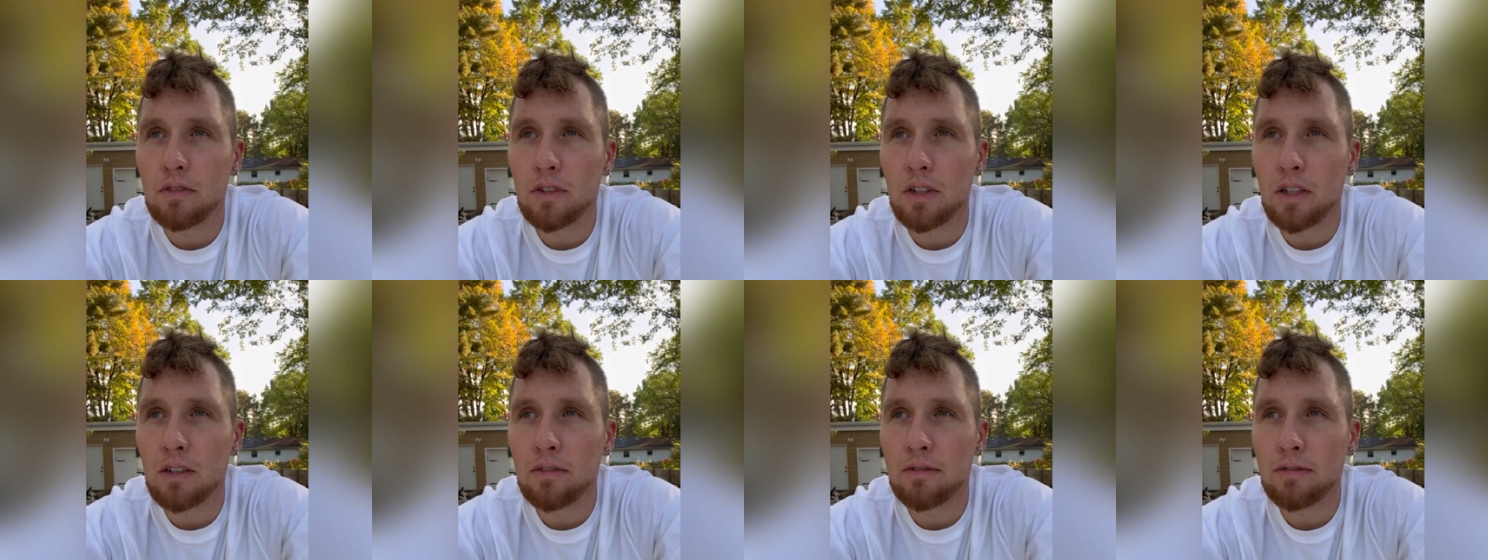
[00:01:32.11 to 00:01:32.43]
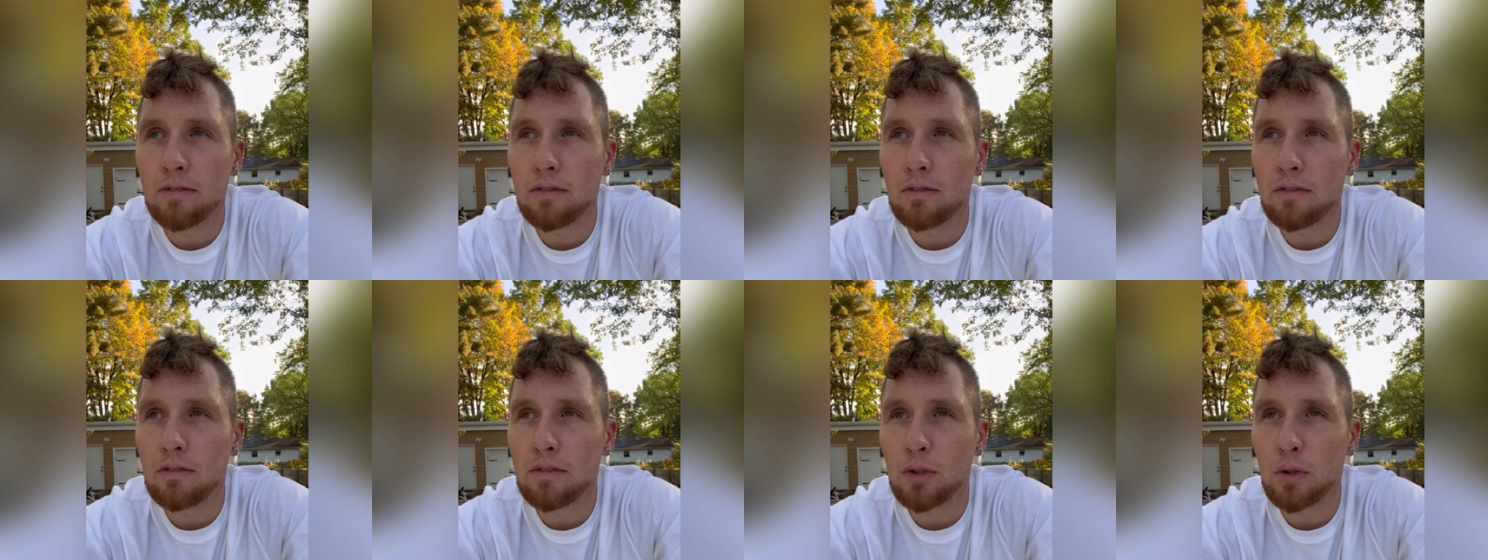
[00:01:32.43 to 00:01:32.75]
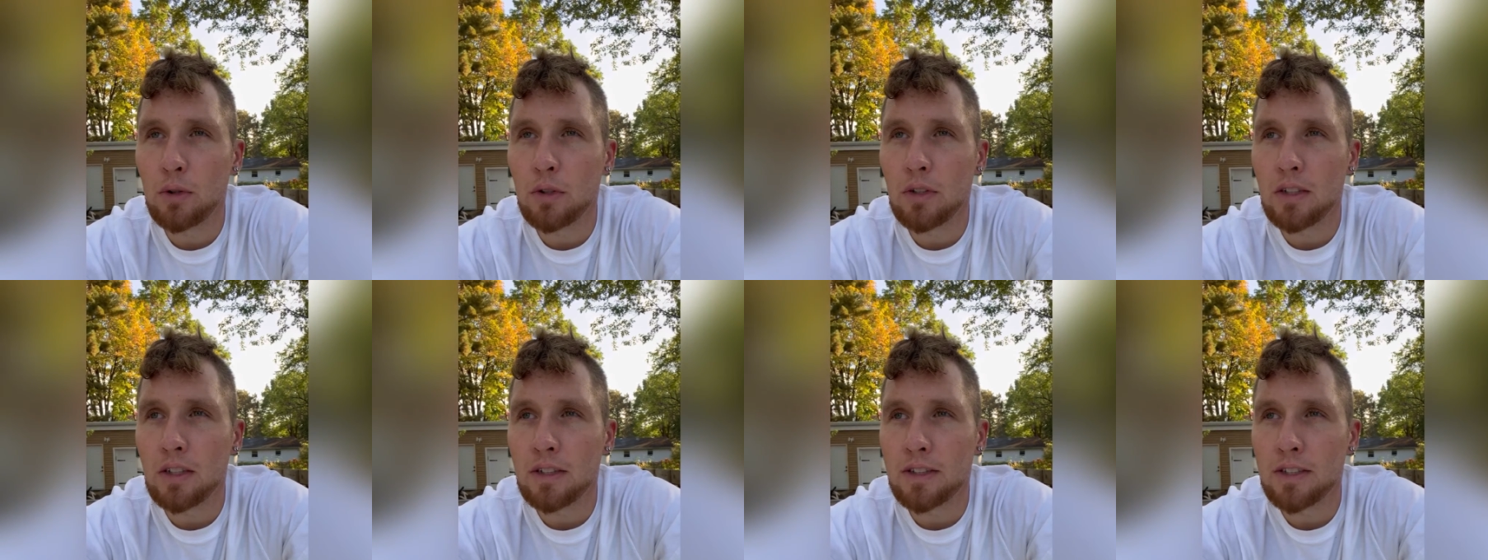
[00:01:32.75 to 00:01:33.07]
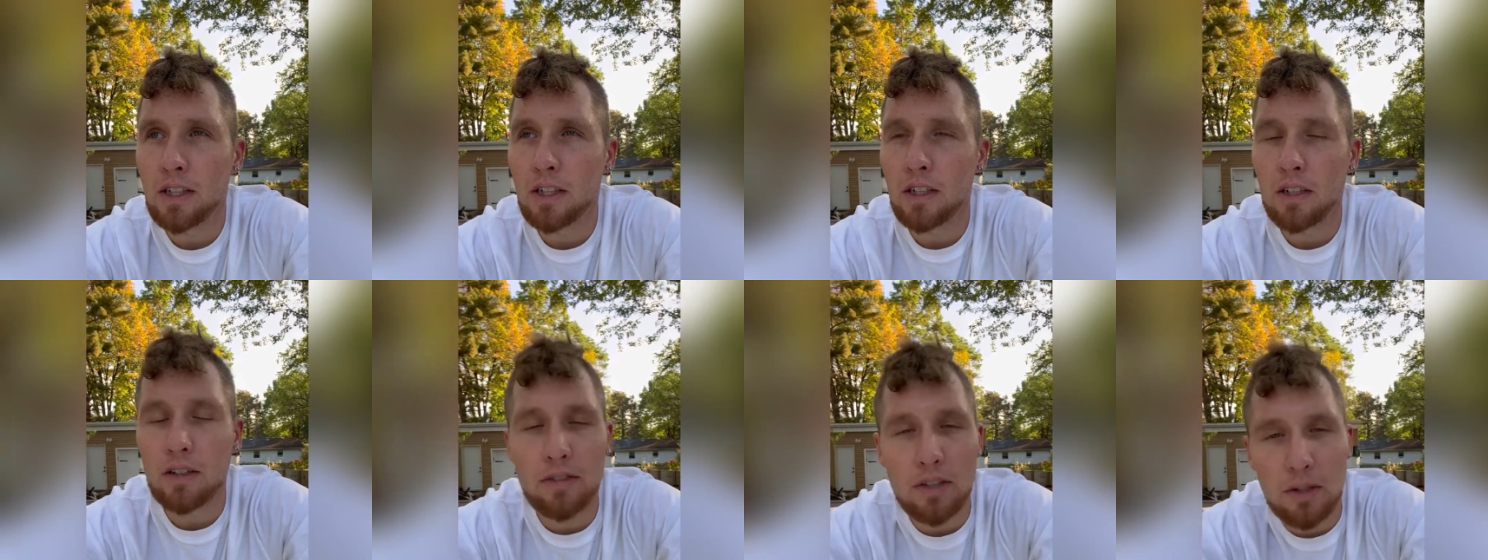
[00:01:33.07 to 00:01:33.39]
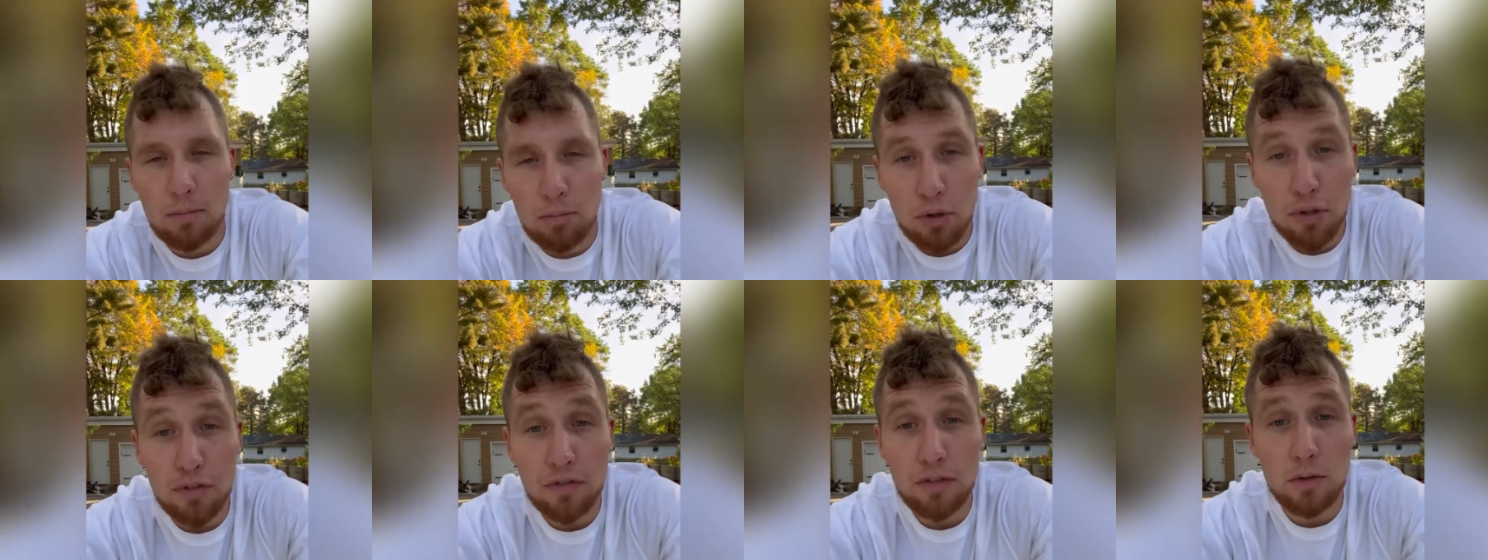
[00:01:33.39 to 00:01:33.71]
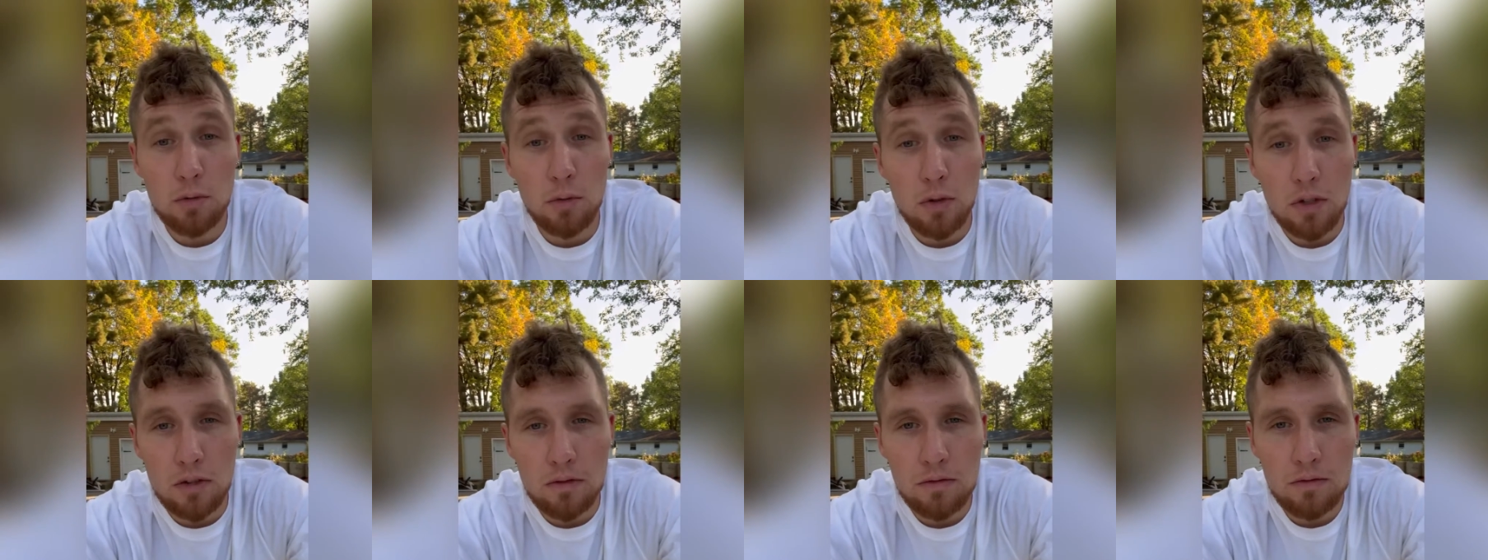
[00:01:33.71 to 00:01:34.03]
if you were to live in a
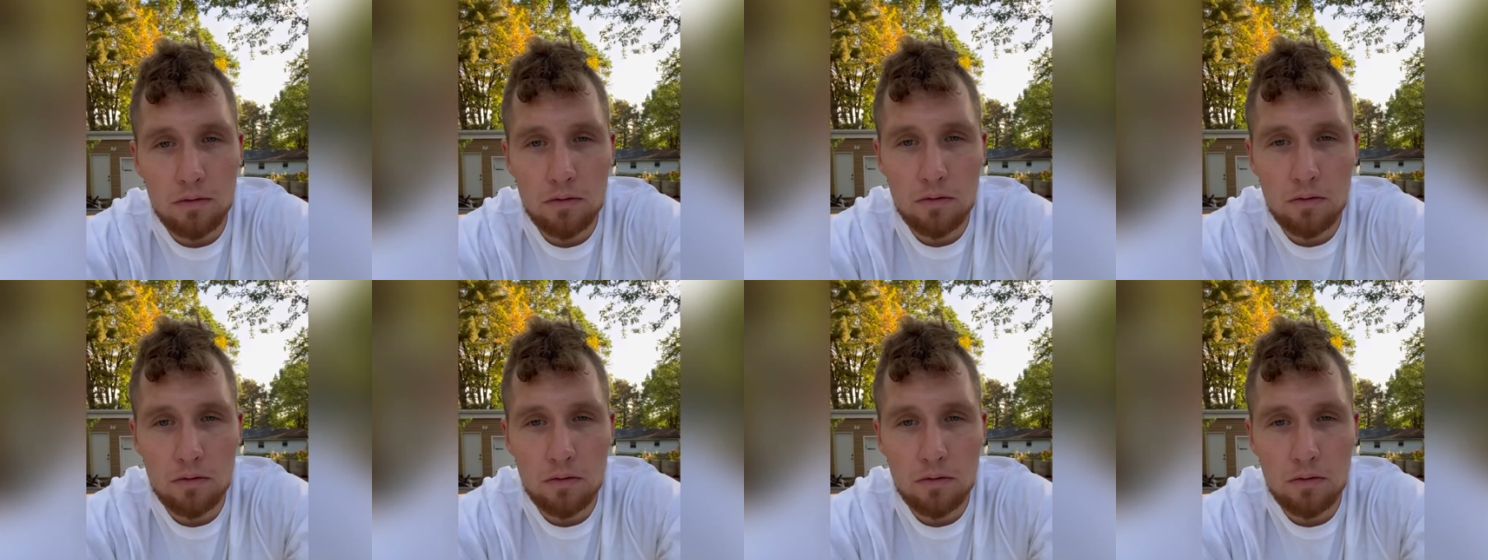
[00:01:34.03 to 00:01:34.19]
perfect world?